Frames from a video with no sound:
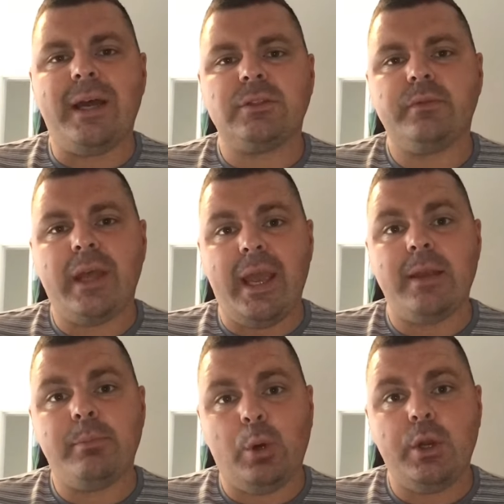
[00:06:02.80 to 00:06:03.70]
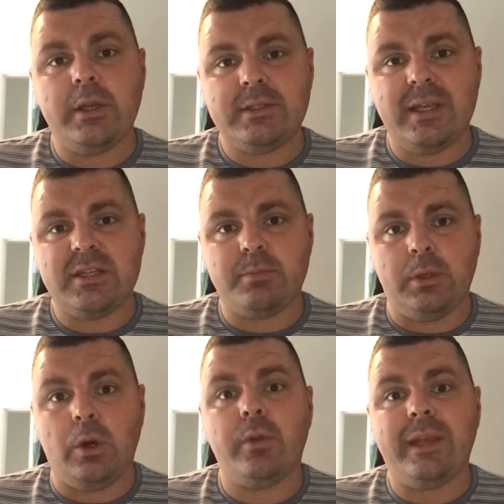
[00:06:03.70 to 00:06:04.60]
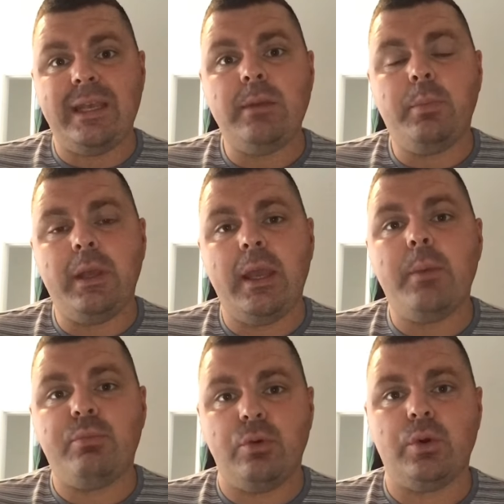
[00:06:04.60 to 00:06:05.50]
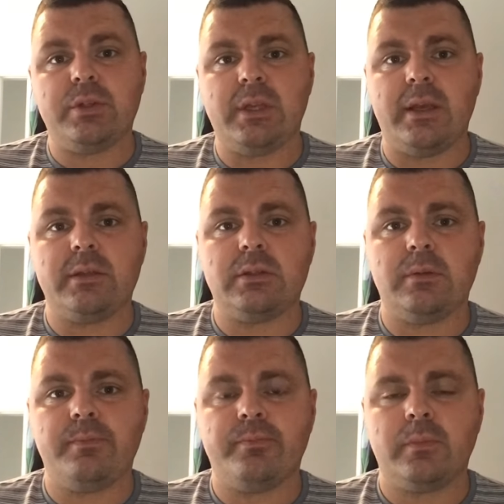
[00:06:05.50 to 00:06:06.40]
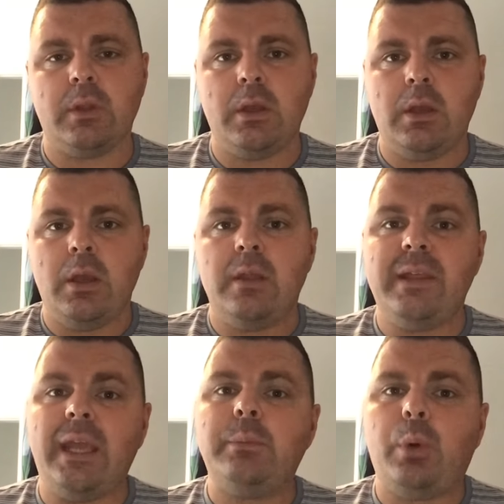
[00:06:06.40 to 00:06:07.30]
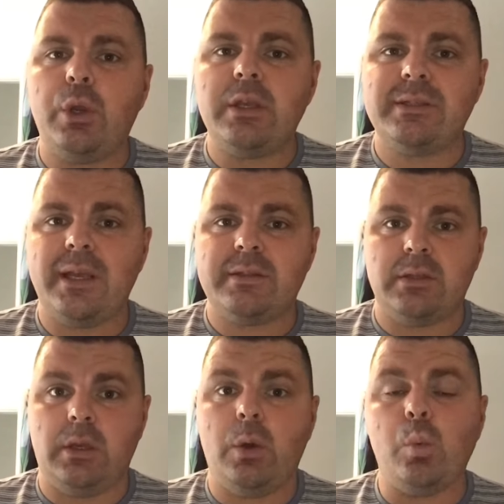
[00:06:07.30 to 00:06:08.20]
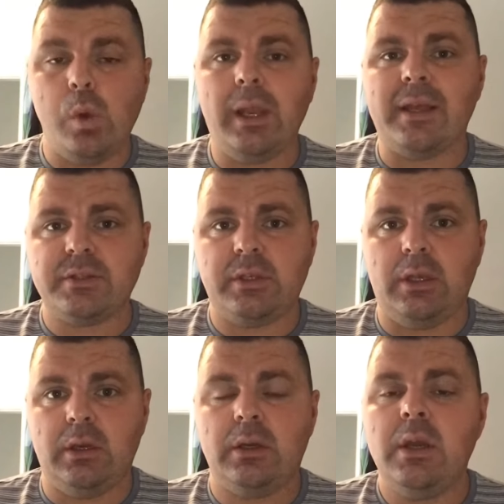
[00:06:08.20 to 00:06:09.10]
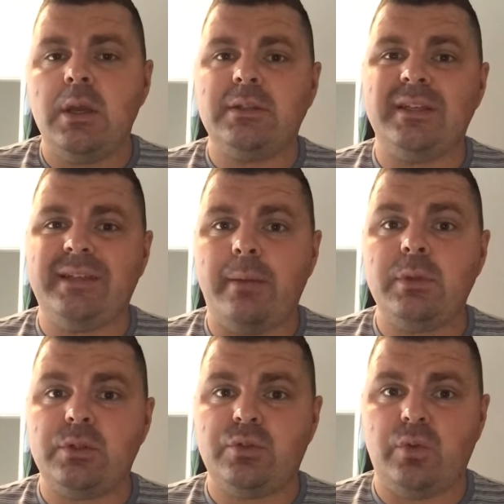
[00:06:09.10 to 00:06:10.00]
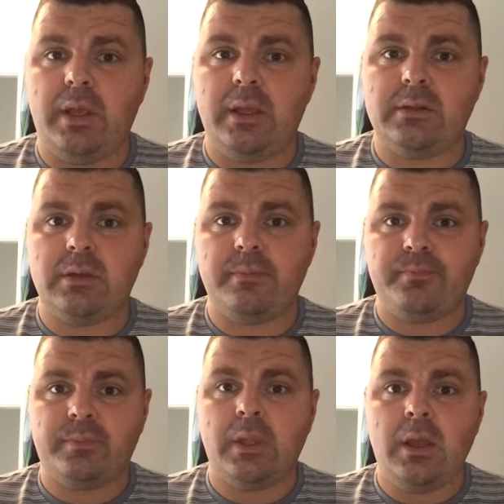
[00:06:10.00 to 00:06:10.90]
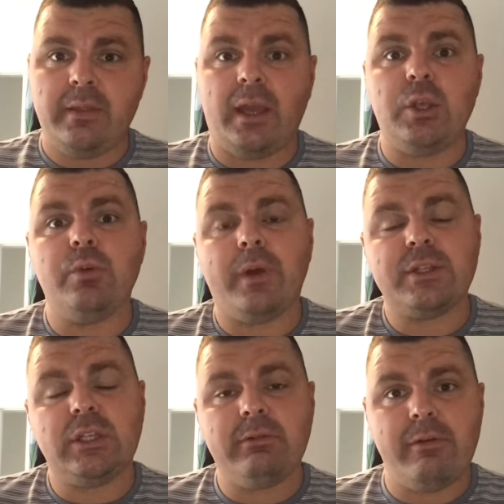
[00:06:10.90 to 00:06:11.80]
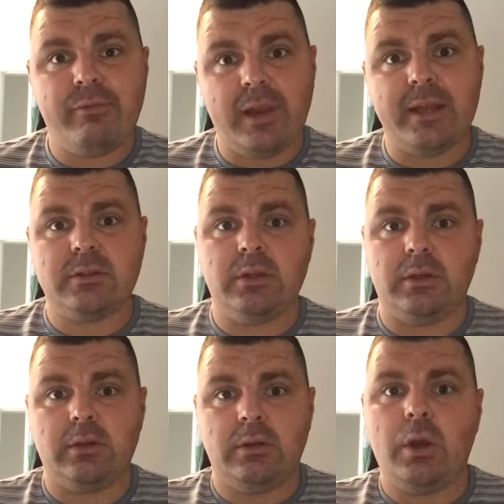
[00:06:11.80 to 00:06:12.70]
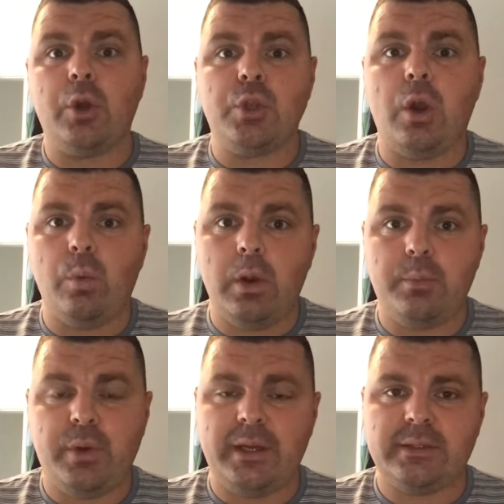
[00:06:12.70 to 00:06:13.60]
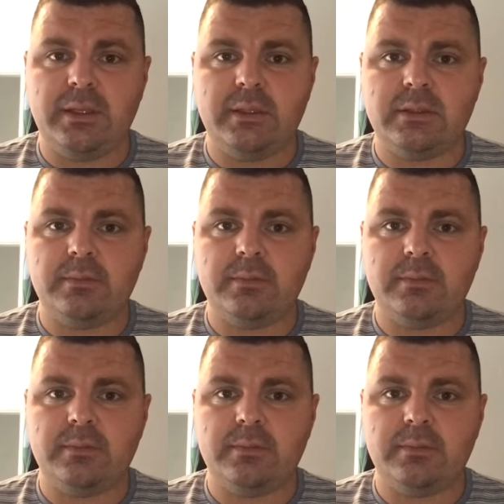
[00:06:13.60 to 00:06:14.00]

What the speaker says: of that endpoint assessment or the EPA process, the endpoint assessor will ask you to demonstrate that you've actually reflected on your work practice.